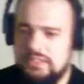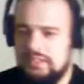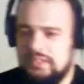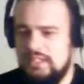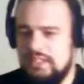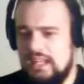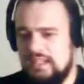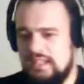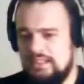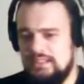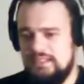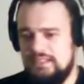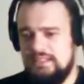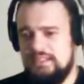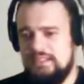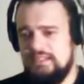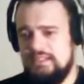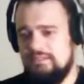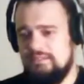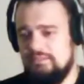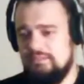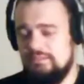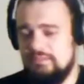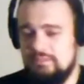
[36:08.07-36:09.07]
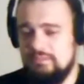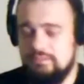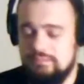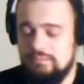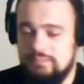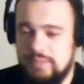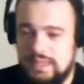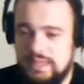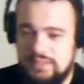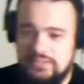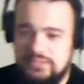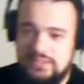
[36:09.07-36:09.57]
so that's
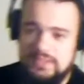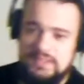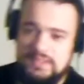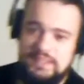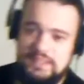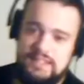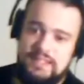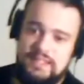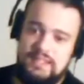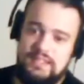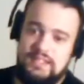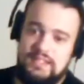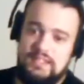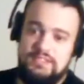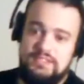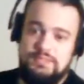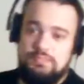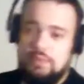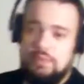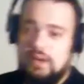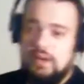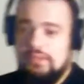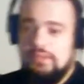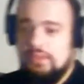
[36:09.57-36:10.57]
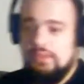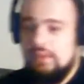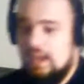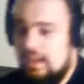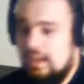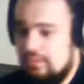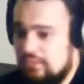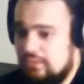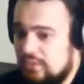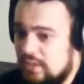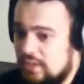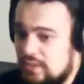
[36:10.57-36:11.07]
basically his brother
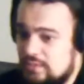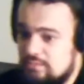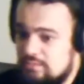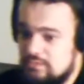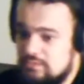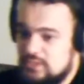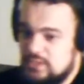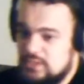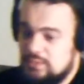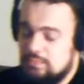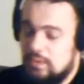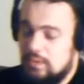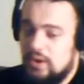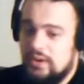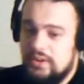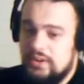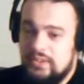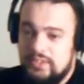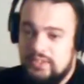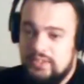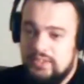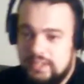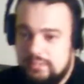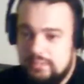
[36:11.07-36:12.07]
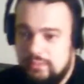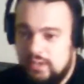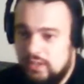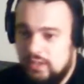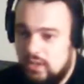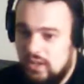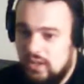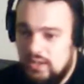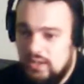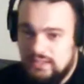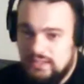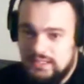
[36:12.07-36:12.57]
had inspired him a
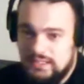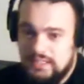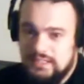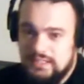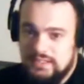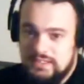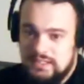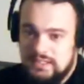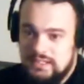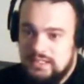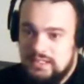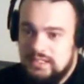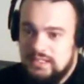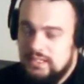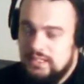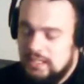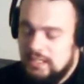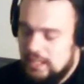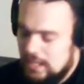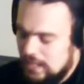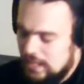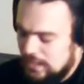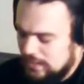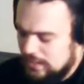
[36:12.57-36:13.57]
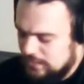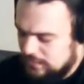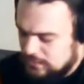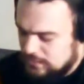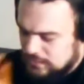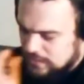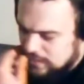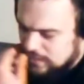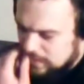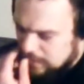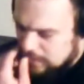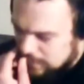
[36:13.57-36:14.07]
lot.
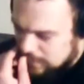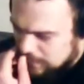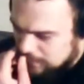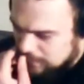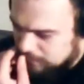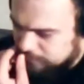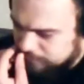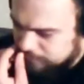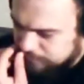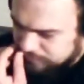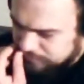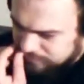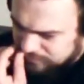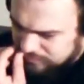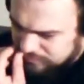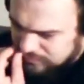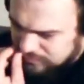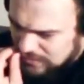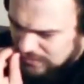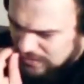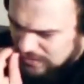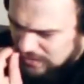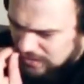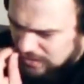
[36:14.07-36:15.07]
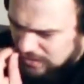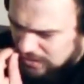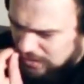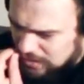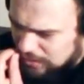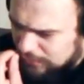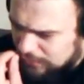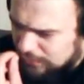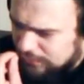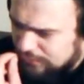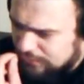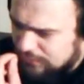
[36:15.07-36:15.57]
And
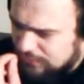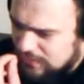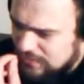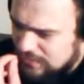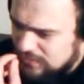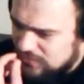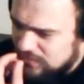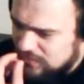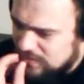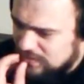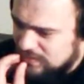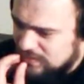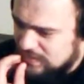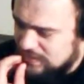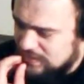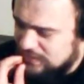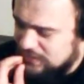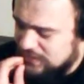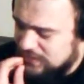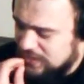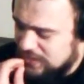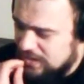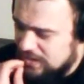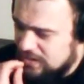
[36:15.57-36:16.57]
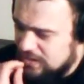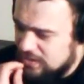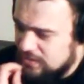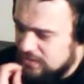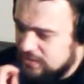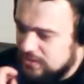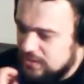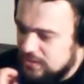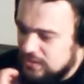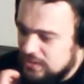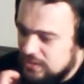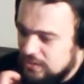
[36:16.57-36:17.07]
other things that he
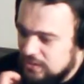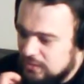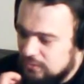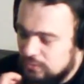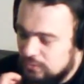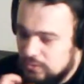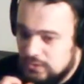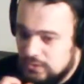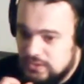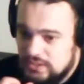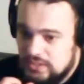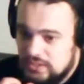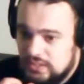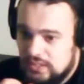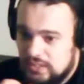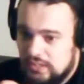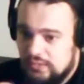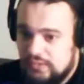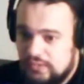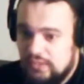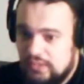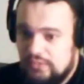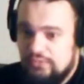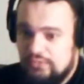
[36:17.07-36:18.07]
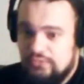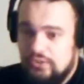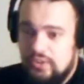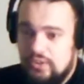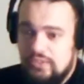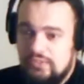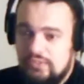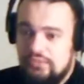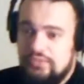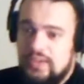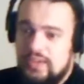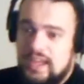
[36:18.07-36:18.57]
shared was like a
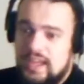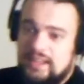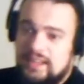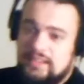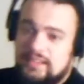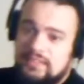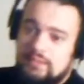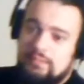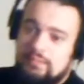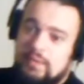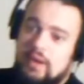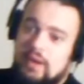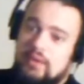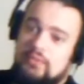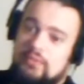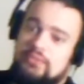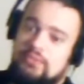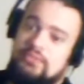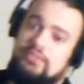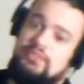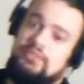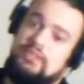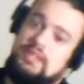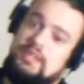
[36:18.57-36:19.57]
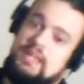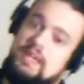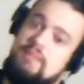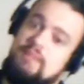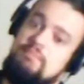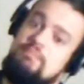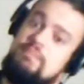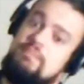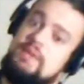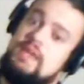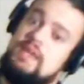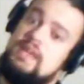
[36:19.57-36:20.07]
fun fact about
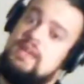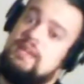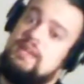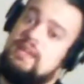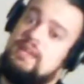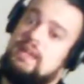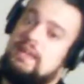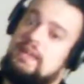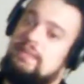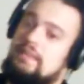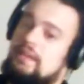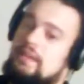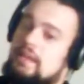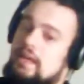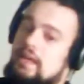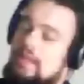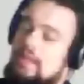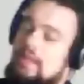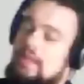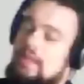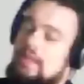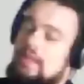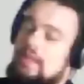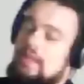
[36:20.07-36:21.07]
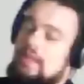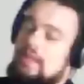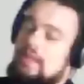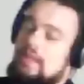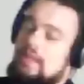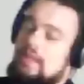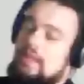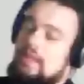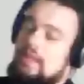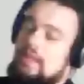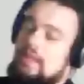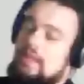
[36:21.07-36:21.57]
him being in an
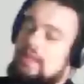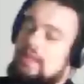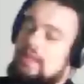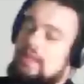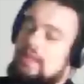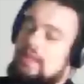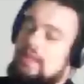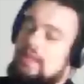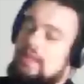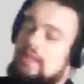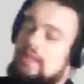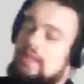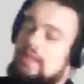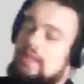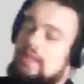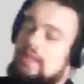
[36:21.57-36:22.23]
anonymous